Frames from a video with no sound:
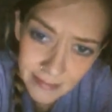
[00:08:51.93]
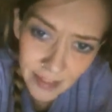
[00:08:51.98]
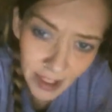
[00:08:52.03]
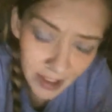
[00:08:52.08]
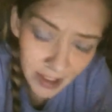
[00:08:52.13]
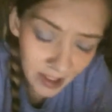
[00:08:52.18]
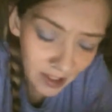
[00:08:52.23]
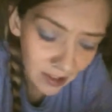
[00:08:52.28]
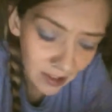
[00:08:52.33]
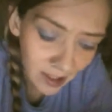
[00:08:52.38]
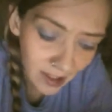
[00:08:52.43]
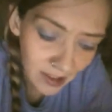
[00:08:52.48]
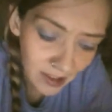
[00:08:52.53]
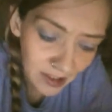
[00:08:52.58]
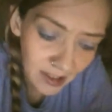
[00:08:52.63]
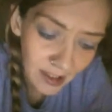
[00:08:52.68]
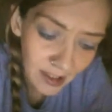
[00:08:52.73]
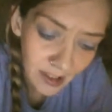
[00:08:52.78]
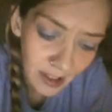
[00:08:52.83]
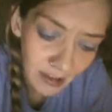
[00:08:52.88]
They
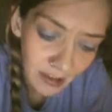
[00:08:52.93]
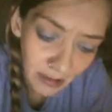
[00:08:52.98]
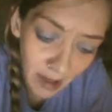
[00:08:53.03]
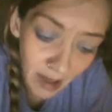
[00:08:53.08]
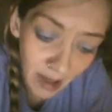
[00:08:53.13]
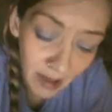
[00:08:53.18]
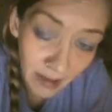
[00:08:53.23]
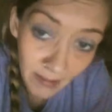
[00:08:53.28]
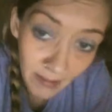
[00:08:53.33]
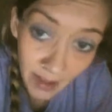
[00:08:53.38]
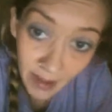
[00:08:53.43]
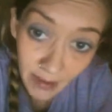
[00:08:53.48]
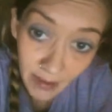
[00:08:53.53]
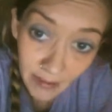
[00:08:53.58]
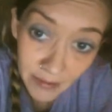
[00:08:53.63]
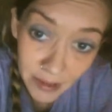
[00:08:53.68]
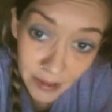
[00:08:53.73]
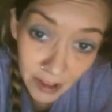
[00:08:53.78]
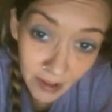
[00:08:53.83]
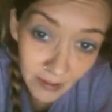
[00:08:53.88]
accidentally let him out
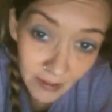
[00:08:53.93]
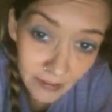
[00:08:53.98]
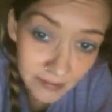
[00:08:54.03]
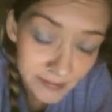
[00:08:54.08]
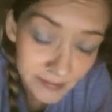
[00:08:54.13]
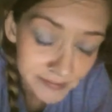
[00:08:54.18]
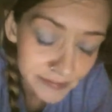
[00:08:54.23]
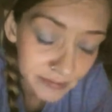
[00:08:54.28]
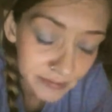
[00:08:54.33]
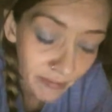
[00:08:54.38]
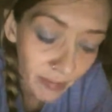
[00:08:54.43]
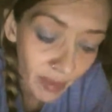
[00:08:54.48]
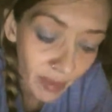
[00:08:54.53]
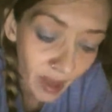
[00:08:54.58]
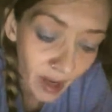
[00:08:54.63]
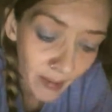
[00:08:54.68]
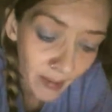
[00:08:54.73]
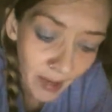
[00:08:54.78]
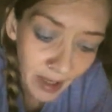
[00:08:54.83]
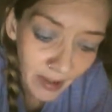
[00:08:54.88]
of jail.
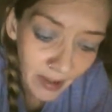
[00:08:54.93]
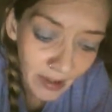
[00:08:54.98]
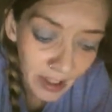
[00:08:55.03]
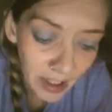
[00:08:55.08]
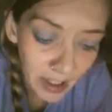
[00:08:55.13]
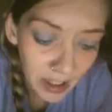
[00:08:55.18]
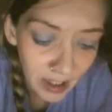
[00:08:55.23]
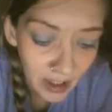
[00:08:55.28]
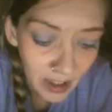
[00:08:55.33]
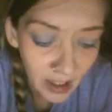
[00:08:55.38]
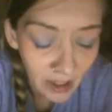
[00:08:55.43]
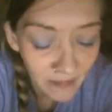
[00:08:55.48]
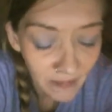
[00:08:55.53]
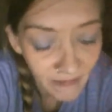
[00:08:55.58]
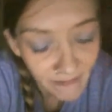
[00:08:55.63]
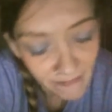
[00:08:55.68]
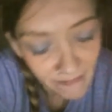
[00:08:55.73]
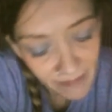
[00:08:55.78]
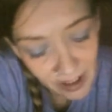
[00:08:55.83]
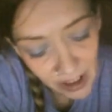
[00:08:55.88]
Apparently he had
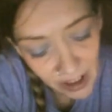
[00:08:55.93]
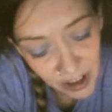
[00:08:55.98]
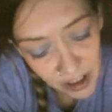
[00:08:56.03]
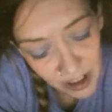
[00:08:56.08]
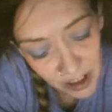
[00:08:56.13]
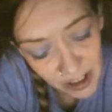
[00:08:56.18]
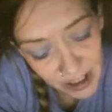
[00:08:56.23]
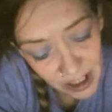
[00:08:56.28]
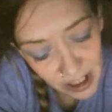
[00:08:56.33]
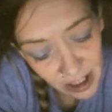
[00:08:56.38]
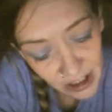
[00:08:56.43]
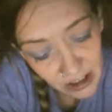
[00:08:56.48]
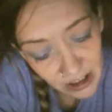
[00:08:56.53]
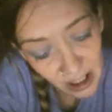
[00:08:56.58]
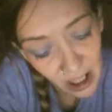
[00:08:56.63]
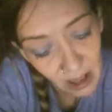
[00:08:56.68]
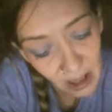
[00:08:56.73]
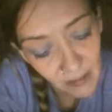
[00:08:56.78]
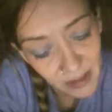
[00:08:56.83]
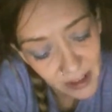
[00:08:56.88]
finished his state
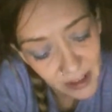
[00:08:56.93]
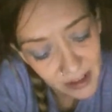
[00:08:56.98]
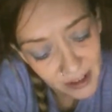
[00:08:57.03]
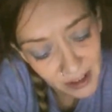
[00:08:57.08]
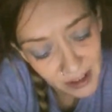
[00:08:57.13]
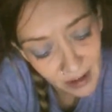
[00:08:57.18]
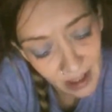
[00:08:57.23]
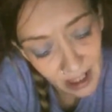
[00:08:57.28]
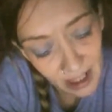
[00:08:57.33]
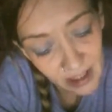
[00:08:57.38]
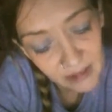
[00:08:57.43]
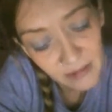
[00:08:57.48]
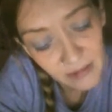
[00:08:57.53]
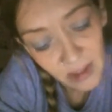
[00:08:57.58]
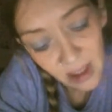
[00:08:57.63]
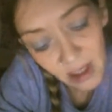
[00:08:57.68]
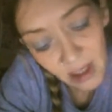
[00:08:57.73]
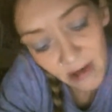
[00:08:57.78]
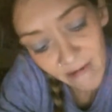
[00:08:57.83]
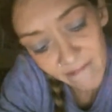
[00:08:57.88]
time, but he still had
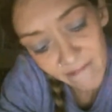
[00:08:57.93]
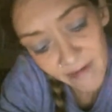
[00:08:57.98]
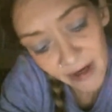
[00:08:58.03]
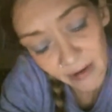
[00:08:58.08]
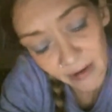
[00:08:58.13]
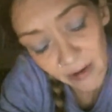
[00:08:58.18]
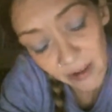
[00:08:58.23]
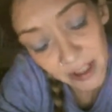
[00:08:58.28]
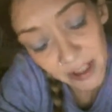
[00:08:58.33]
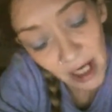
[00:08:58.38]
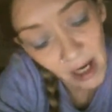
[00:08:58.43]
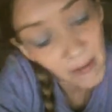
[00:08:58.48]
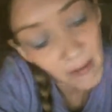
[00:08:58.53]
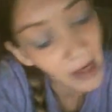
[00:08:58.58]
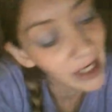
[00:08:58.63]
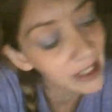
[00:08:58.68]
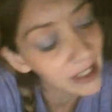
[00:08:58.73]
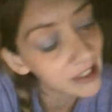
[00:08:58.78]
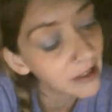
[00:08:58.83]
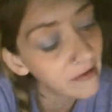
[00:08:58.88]
federal time
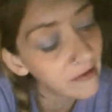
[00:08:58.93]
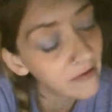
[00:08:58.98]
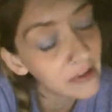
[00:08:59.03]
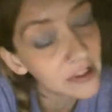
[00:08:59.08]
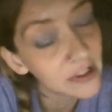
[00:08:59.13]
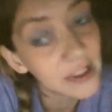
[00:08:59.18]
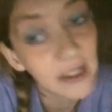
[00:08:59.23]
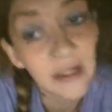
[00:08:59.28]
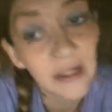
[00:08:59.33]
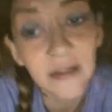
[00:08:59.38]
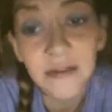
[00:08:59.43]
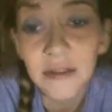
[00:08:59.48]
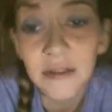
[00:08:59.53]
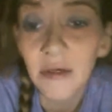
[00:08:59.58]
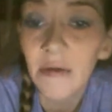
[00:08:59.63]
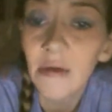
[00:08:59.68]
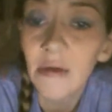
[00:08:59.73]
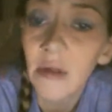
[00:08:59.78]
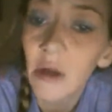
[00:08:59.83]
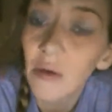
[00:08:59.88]
hanging over his head,
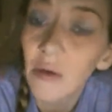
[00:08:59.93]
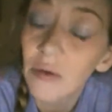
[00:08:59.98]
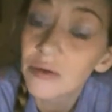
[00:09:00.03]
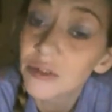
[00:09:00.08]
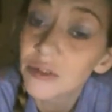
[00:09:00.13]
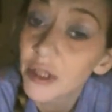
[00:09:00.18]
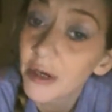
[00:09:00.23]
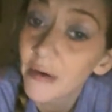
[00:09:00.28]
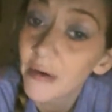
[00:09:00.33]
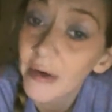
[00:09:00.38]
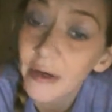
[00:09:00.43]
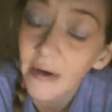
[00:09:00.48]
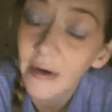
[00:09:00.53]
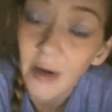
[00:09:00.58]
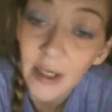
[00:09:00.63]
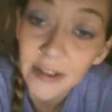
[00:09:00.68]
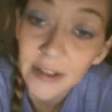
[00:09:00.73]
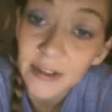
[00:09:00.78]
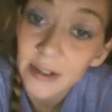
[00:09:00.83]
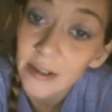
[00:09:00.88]
so the local jail here
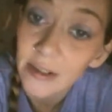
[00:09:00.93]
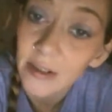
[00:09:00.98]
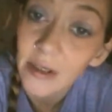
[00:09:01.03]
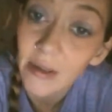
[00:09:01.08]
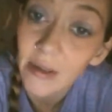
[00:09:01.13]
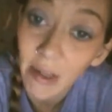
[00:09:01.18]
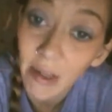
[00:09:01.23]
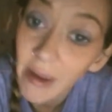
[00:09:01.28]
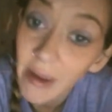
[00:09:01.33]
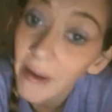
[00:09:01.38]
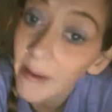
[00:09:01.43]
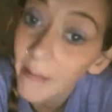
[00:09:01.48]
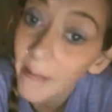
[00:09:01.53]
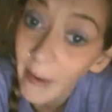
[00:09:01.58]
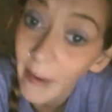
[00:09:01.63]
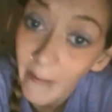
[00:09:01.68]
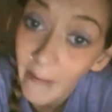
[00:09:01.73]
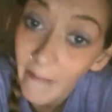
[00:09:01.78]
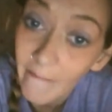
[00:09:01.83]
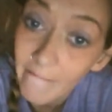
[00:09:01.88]
accidentally let him
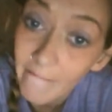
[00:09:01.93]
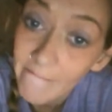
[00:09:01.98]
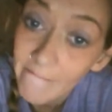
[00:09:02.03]
out.